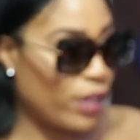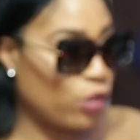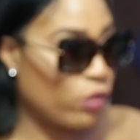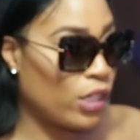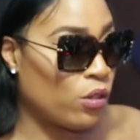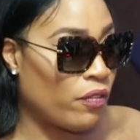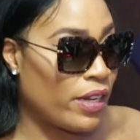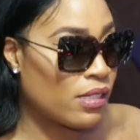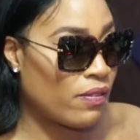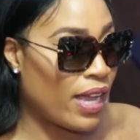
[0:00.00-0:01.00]
really really good
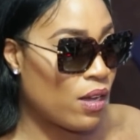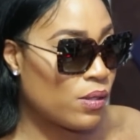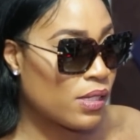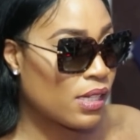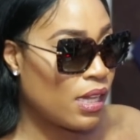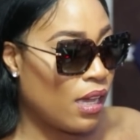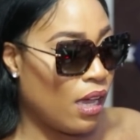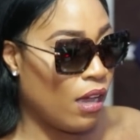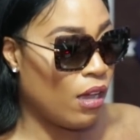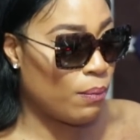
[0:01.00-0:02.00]
friends of ours yeah
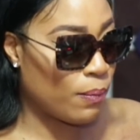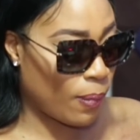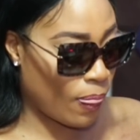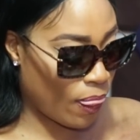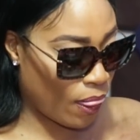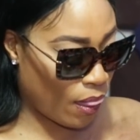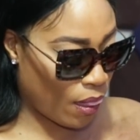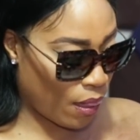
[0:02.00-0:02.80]
do you know um, what the interesting